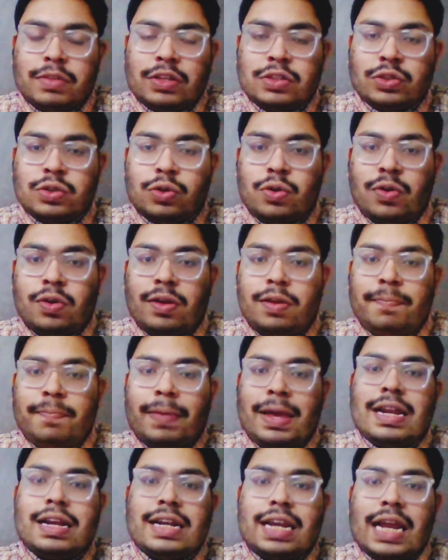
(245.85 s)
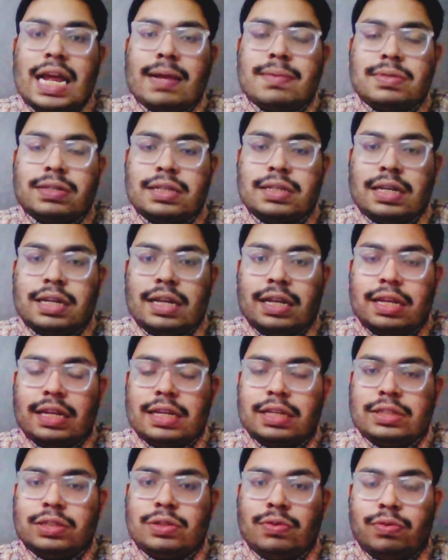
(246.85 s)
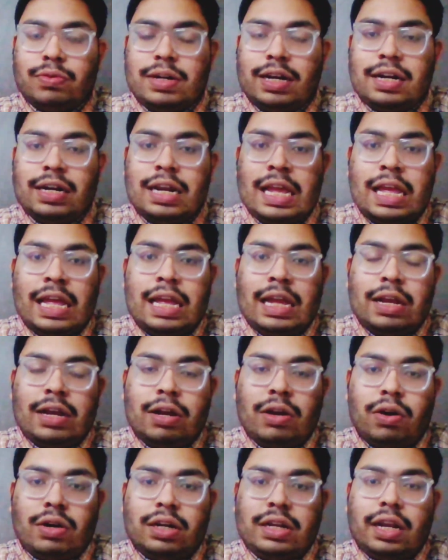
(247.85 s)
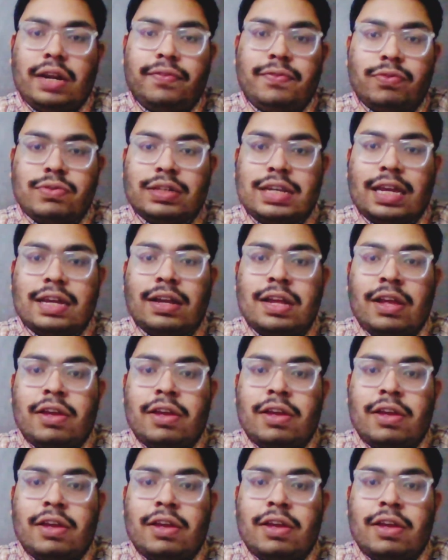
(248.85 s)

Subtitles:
So many times student got confused like